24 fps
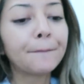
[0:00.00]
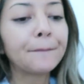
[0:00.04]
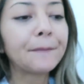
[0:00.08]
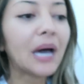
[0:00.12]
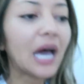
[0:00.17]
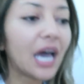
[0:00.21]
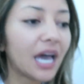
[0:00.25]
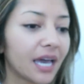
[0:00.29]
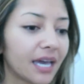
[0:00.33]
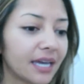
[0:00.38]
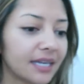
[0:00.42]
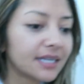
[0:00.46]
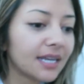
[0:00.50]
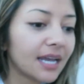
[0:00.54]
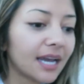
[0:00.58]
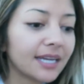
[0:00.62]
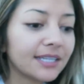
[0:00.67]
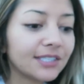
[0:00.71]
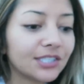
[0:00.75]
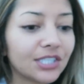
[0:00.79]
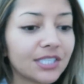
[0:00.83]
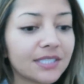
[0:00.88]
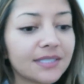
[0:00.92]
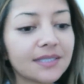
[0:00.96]
but
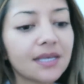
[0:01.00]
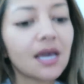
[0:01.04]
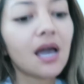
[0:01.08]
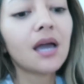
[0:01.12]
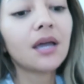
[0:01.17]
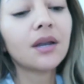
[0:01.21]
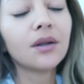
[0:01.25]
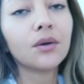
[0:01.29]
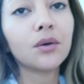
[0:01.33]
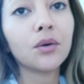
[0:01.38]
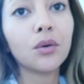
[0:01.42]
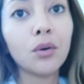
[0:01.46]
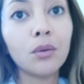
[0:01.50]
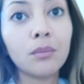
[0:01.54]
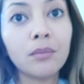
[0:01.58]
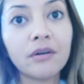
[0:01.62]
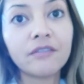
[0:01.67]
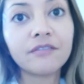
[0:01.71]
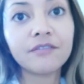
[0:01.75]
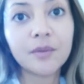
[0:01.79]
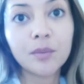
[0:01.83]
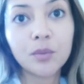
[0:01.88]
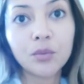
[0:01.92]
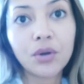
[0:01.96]
I just got
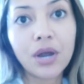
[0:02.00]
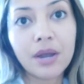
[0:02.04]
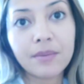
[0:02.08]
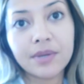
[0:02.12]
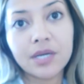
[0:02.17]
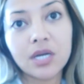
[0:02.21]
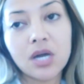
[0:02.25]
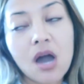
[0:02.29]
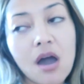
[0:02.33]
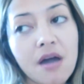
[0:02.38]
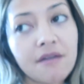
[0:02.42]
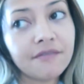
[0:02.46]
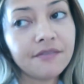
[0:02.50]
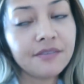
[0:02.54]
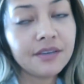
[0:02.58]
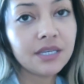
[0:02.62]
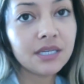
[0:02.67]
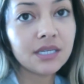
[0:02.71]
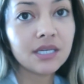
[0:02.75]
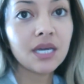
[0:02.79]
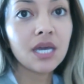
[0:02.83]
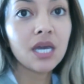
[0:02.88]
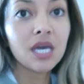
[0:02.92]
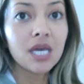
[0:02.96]
home from grabbing
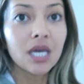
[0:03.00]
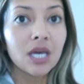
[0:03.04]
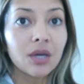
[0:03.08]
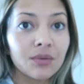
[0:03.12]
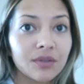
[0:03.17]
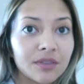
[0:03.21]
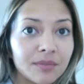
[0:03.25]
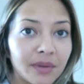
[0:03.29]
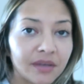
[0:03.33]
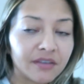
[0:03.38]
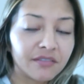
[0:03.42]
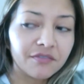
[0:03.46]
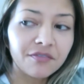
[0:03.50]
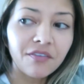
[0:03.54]
coffee with my